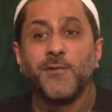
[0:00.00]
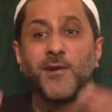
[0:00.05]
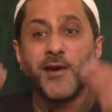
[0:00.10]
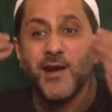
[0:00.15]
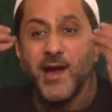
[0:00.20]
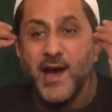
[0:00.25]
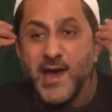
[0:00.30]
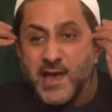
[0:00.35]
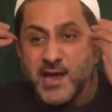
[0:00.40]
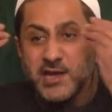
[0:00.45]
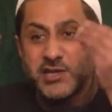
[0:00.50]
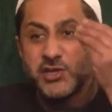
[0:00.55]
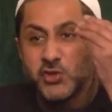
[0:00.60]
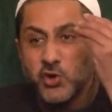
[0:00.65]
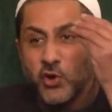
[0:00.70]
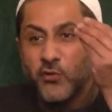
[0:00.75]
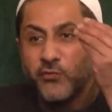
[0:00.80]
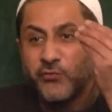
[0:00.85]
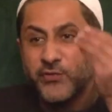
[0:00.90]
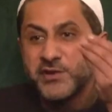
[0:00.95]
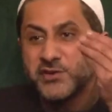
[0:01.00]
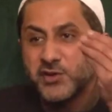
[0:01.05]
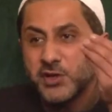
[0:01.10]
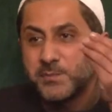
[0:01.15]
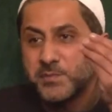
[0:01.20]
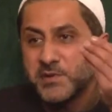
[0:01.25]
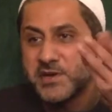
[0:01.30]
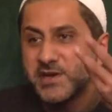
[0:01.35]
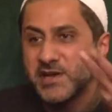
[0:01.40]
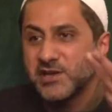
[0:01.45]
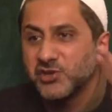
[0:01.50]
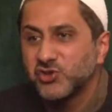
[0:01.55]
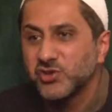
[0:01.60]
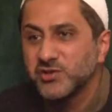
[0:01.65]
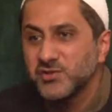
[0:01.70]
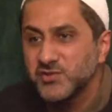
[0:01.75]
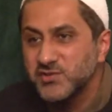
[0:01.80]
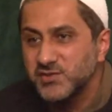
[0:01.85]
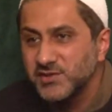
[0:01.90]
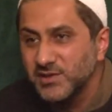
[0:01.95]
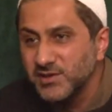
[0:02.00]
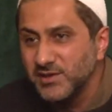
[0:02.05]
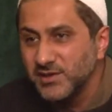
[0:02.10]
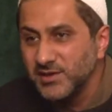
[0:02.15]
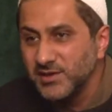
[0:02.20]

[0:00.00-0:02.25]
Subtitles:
variety of interpretations.